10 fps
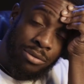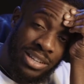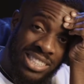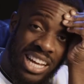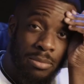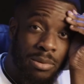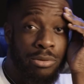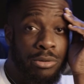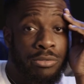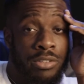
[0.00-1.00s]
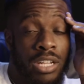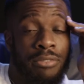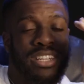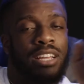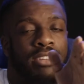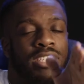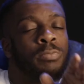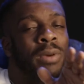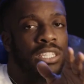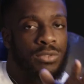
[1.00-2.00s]
I think it's kind of been proven. Yeah. I think there is
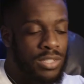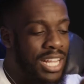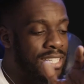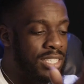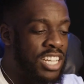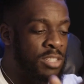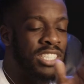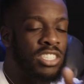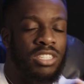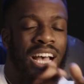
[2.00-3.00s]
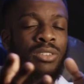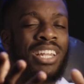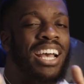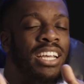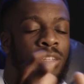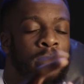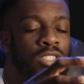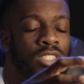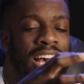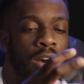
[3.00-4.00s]
space for nice guys, but it's just how it
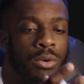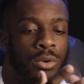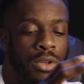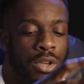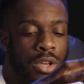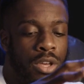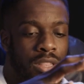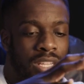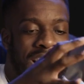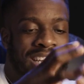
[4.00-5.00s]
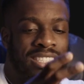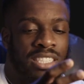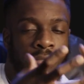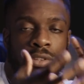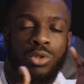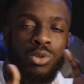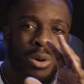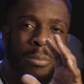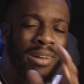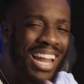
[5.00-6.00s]
depends on how the nicest is. If you're too
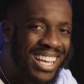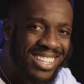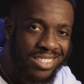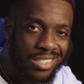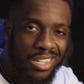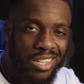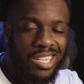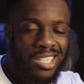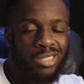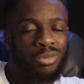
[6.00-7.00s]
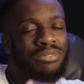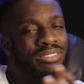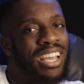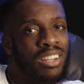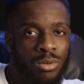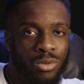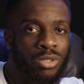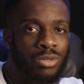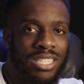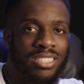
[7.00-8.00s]
compliant, too available,
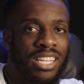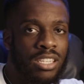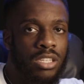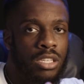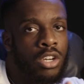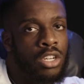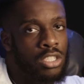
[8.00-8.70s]
too this, then you're going